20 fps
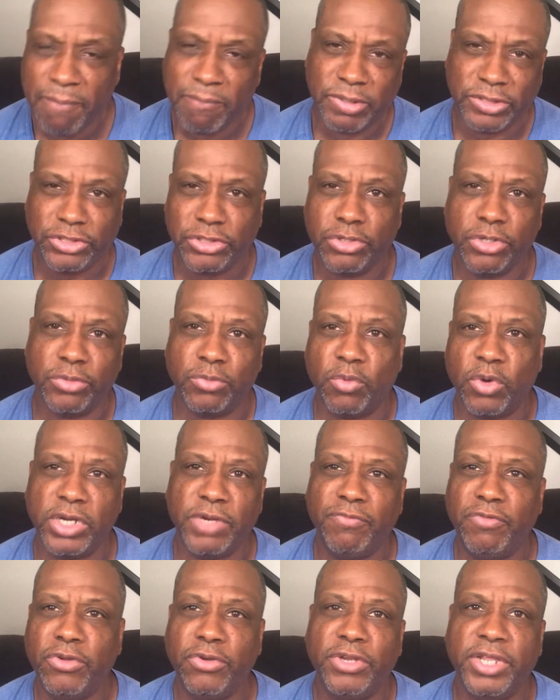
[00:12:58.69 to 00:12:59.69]
but you don't. What
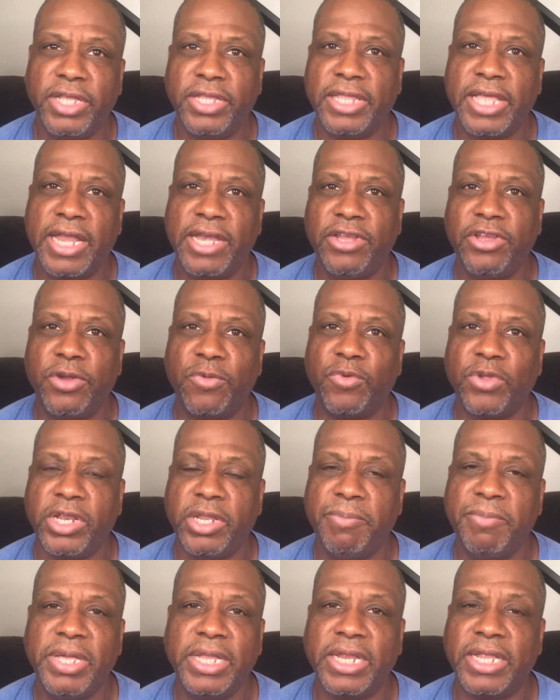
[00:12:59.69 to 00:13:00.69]
if you did that and you didn't
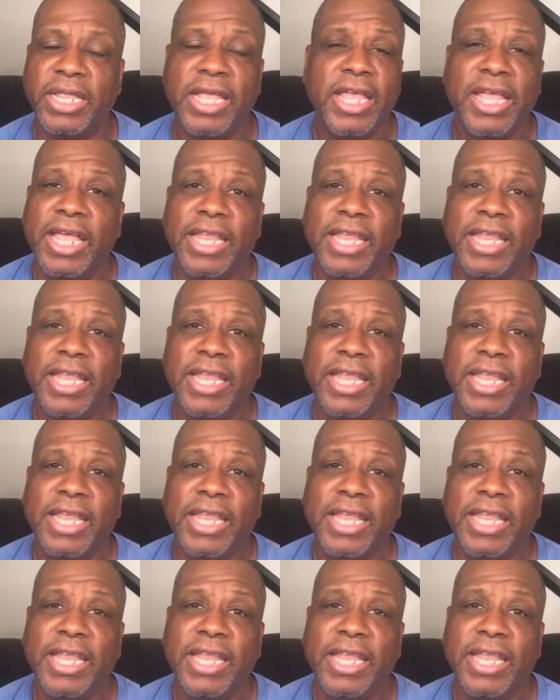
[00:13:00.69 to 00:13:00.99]
really mean it?